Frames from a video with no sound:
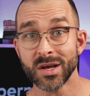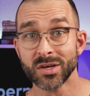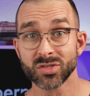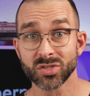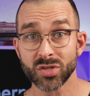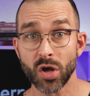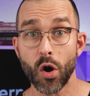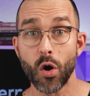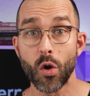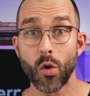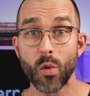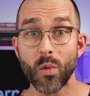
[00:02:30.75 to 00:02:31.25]

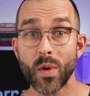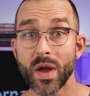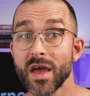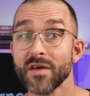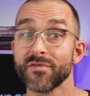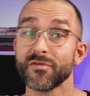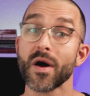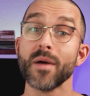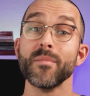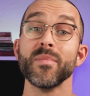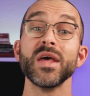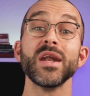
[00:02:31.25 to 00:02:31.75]
So
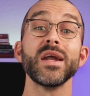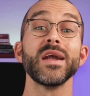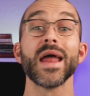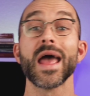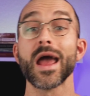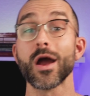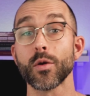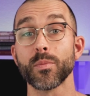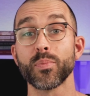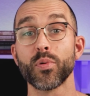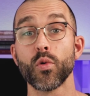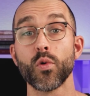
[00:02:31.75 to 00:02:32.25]
if I'm in an
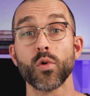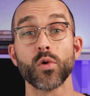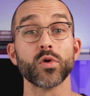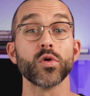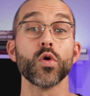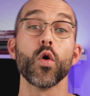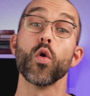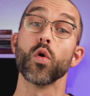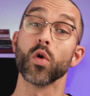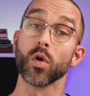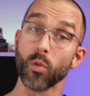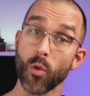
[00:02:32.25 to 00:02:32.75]

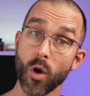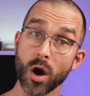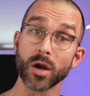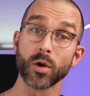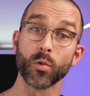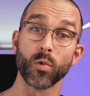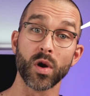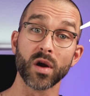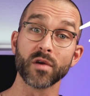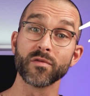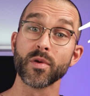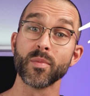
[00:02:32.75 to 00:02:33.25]
airport or want
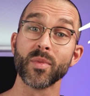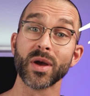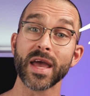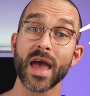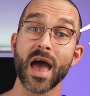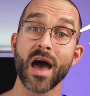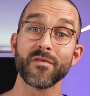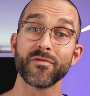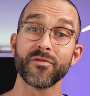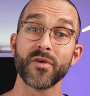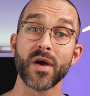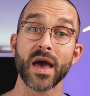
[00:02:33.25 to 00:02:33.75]
to work from a
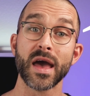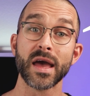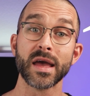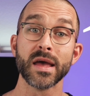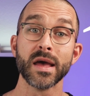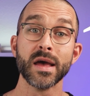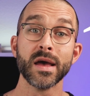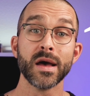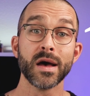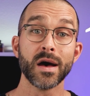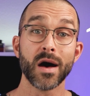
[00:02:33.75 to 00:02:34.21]
cafe,